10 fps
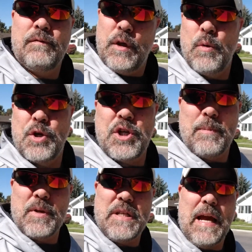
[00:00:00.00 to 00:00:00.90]

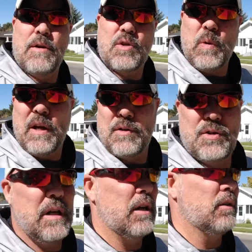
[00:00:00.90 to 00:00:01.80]
viewership is down as well.
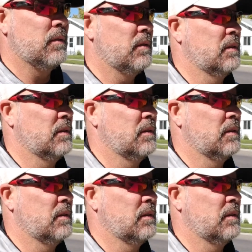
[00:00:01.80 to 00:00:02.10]
So